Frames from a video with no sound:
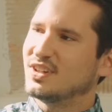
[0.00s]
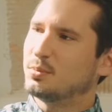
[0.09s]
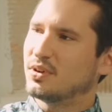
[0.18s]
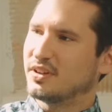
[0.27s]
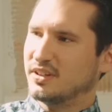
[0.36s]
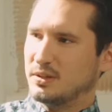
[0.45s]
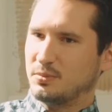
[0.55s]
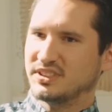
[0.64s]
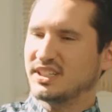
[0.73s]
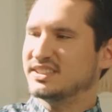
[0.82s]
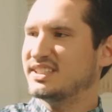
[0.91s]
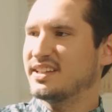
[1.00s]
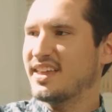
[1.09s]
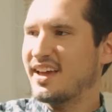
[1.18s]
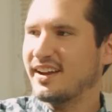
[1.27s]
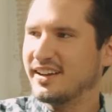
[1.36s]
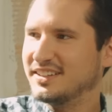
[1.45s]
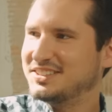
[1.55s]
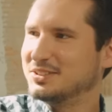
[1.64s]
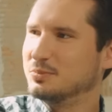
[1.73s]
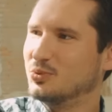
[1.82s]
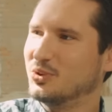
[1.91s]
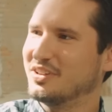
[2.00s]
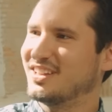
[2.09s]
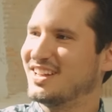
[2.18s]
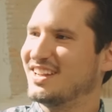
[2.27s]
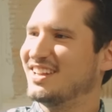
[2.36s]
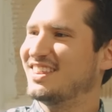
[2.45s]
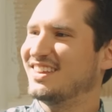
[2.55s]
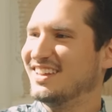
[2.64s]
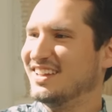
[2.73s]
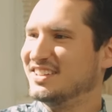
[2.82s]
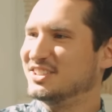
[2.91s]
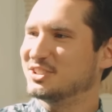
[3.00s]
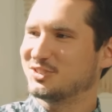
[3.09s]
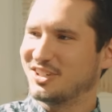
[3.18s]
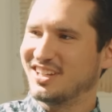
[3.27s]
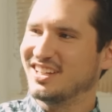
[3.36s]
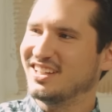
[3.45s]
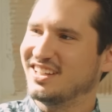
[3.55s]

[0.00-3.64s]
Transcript: you probably end up resenting that answer more than anything else, right?